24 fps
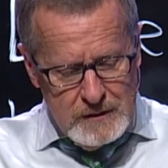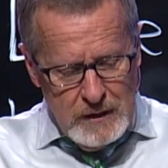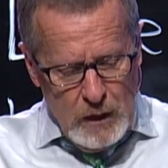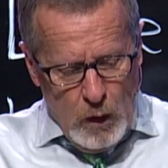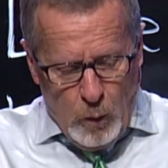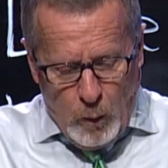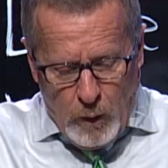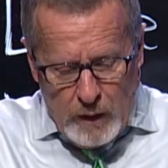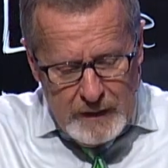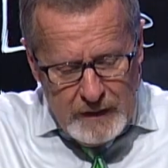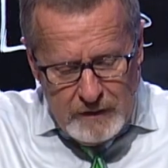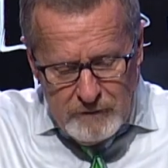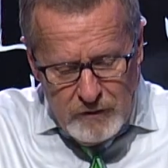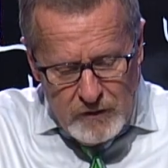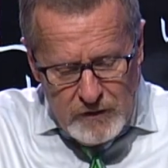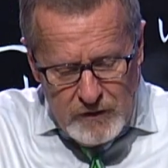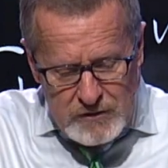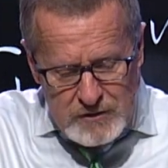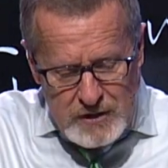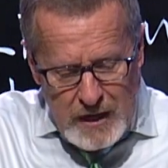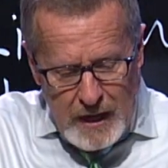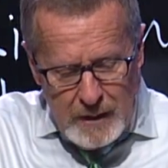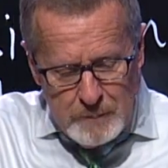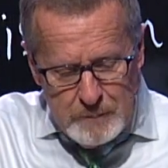Whatever the
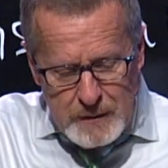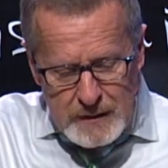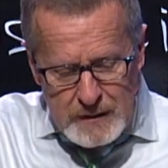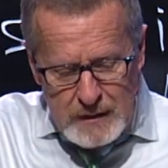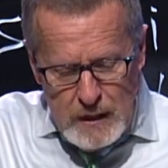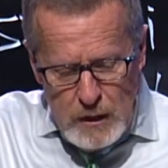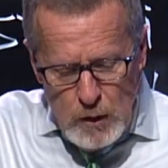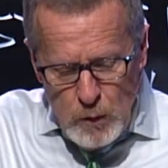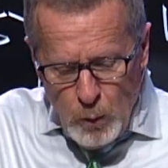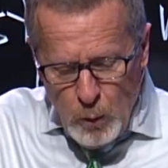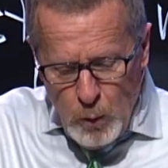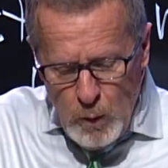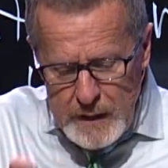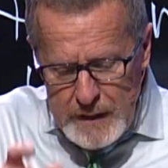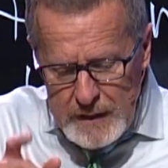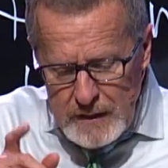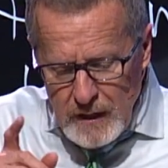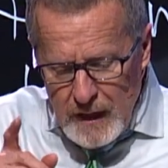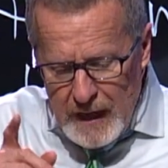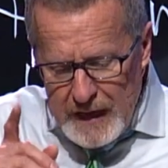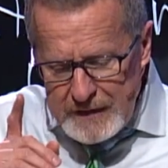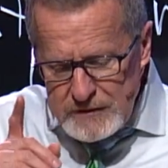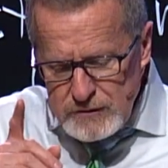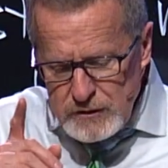topic, we
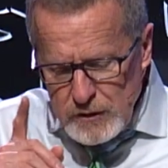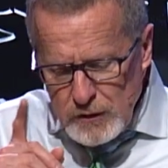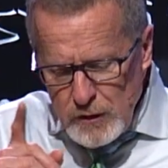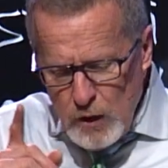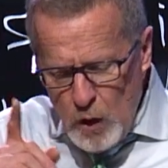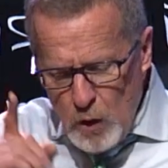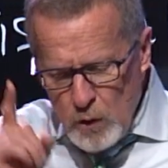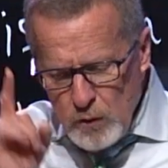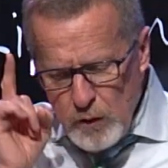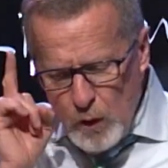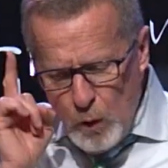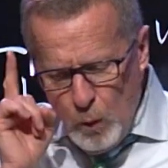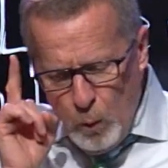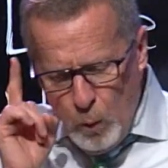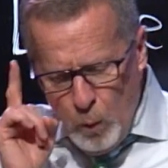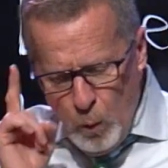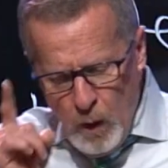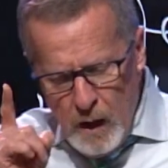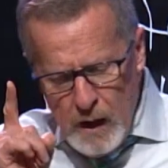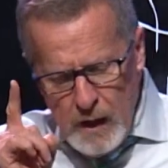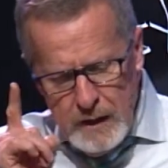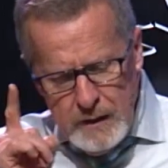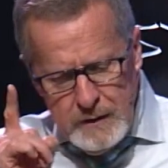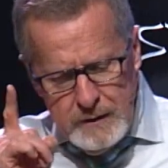like to know the
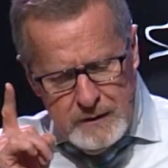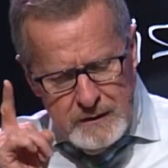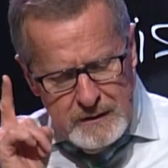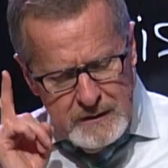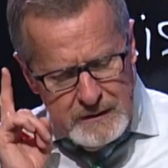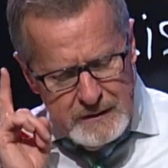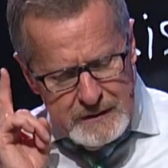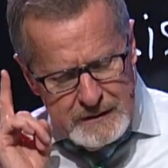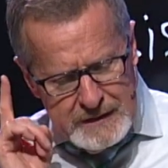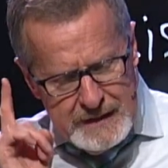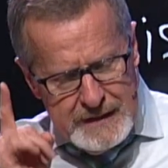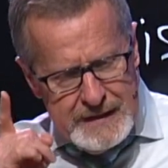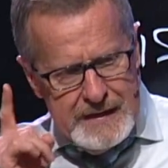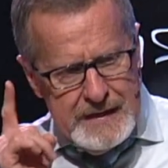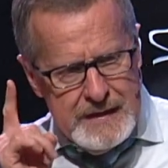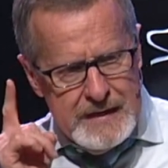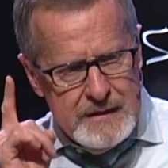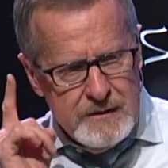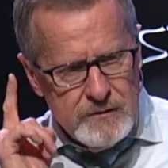one key